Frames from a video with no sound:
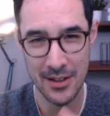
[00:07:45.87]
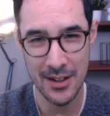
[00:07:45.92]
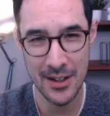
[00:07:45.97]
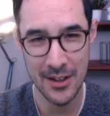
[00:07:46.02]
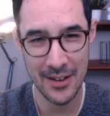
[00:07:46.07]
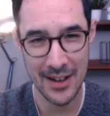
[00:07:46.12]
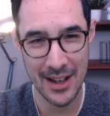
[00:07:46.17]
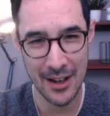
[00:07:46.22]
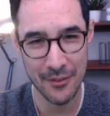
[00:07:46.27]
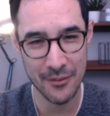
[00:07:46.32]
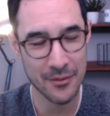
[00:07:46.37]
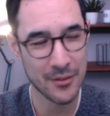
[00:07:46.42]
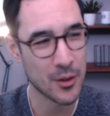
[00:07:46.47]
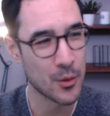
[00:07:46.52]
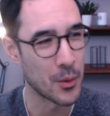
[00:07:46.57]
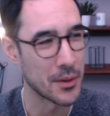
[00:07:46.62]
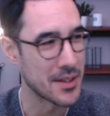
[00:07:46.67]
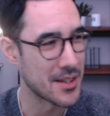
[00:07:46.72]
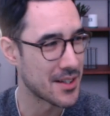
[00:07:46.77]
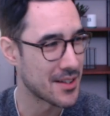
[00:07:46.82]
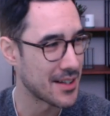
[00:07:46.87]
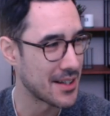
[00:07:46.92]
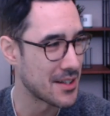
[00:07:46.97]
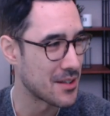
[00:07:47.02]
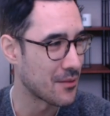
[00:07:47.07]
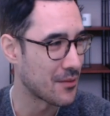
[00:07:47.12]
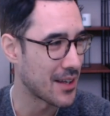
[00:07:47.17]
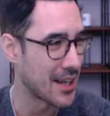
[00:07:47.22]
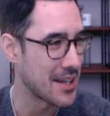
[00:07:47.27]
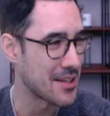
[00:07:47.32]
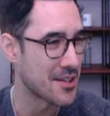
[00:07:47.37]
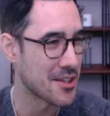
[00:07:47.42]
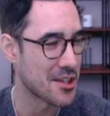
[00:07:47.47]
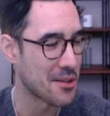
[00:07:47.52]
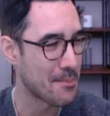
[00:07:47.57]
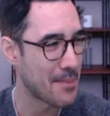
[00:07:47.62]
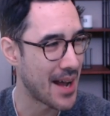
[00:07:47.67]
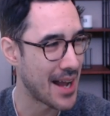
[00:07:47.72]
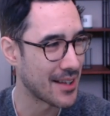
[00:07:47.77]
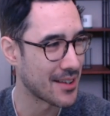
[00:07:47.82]
I don't have quantitative data
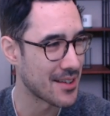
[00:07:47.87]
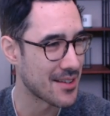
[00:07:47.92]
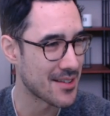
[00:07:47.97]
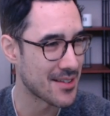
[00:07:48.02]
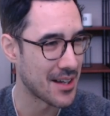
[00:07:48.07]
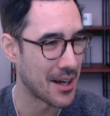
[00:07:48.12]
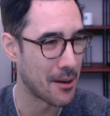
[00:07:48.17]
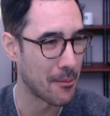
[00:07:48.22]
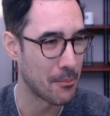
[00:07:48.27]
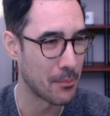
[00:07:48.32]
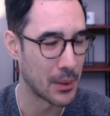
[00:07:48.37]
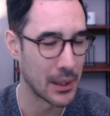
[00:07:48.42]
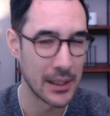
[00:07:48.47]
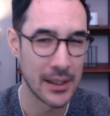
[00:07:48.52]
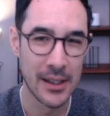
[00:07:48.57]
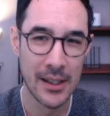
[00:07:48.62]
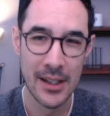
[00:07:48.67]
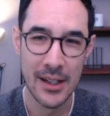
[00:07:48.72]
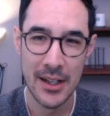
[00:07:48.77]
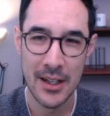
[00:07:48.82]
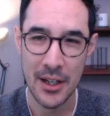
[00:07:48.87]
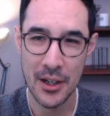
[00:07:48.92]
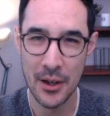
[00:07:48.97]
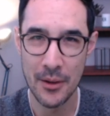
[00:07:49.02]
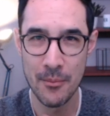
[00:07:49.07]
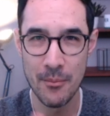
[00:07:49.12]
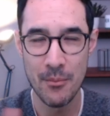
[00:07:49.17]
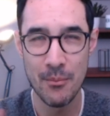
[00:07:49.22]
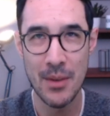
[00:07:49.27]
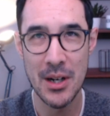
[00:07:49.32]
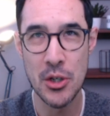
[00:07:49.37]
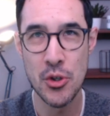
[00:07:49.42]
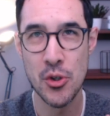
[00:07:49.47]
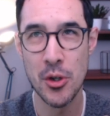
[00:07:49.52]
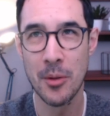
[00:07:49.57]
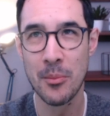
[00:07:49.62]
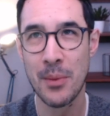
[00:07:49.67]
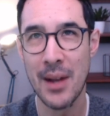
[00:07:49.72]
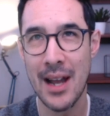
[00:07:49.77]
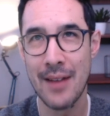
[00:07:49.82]
to back this up, but you know, my
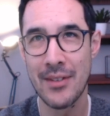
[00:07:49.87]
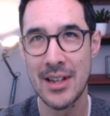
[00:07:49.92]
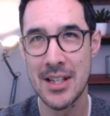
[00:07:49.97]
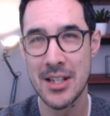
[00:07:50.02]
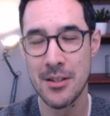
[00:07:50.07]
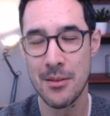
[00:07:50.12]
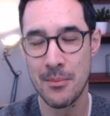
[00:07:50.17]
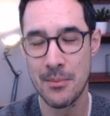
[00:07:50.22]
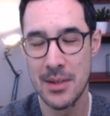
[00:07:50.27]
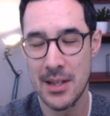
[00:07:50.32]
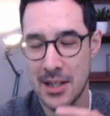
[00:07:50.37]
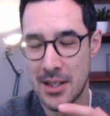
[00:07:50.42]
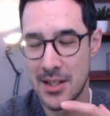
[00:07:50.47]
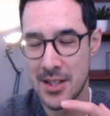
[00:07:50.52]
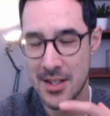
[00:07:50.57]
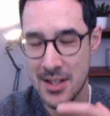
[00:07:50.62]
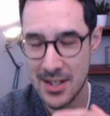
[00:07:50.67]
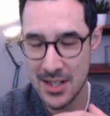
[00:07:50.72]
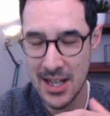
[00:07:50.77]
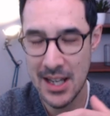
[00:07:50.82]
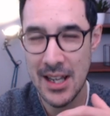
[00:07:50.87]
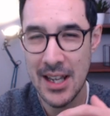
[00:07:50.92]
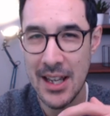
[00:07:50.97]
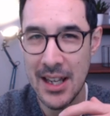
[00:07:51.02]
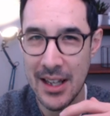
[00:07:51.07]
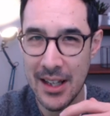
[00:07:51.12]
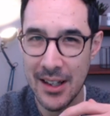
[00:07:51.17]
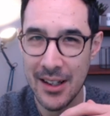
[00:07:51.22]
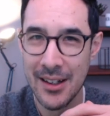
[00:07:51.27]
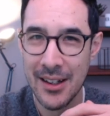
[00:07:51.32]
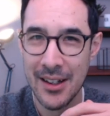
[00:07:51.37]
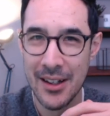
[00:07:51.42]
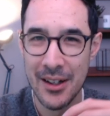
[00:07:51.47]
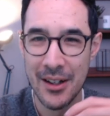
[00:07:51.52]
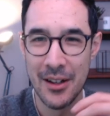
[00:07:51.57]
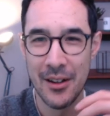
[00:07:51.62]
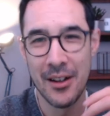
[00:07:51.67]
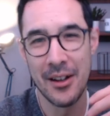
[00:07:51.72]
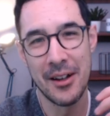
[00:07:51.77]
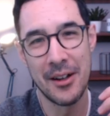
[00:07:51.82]
job having to be to sit here
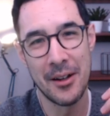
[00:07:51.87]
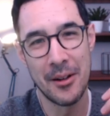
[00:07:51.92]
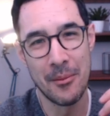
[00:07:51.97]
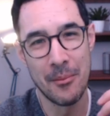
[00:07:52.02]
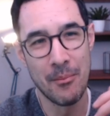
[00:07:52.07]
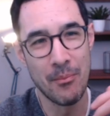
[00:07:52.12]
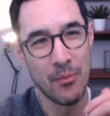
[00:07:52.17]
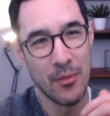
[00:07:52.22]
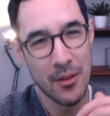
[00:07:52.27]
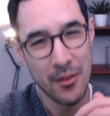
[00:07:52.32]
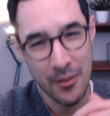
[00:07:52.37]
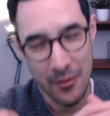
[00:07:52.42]
um,